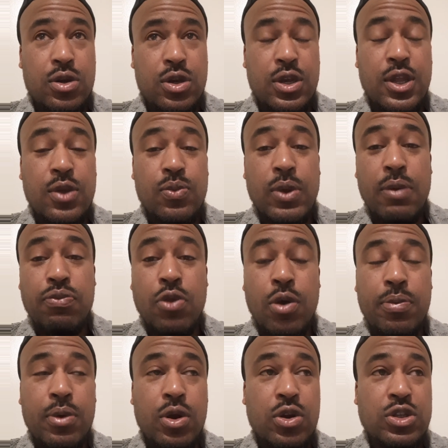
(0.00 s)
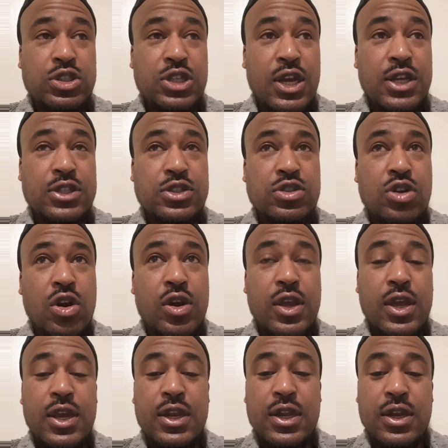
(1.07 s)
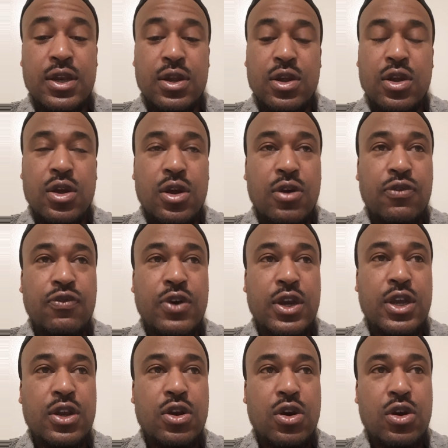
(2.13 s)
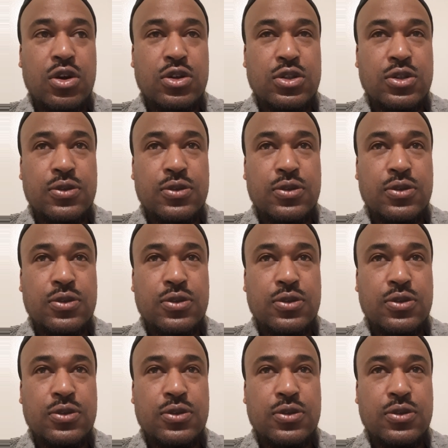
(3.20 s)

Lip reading: he ripped open her chest and started eating her fucking heart.